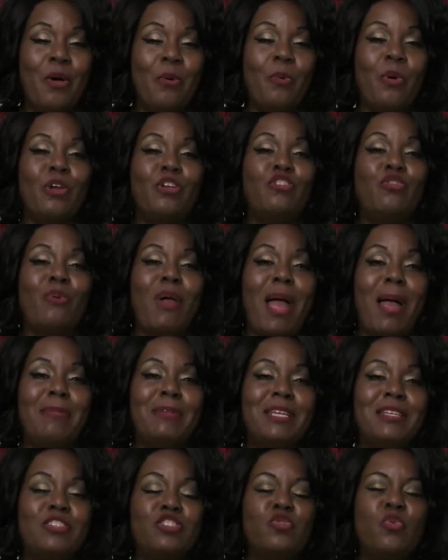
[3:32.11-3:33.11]
were
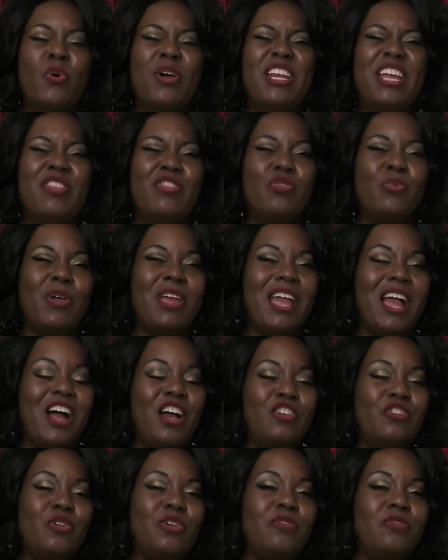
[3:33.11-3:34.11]
trapped
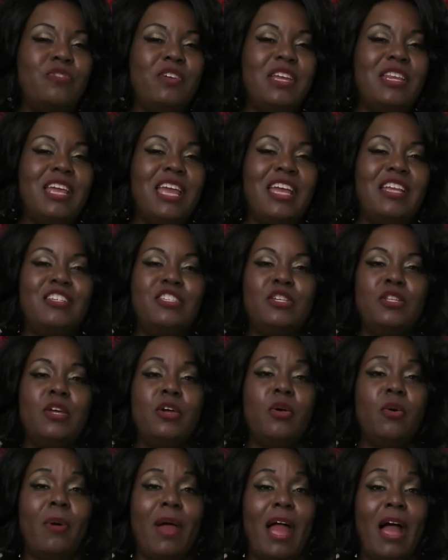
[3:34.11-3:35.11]
2,300 feet into
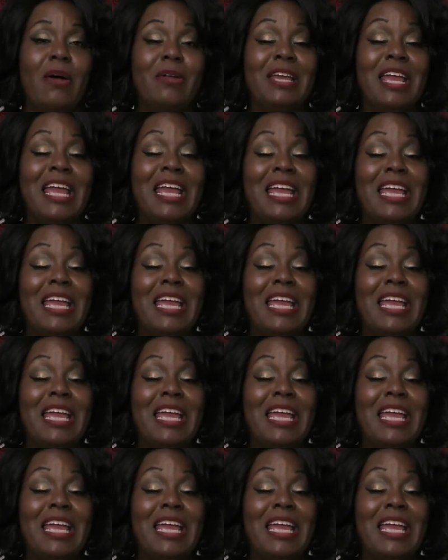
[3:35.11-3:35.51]
the ground,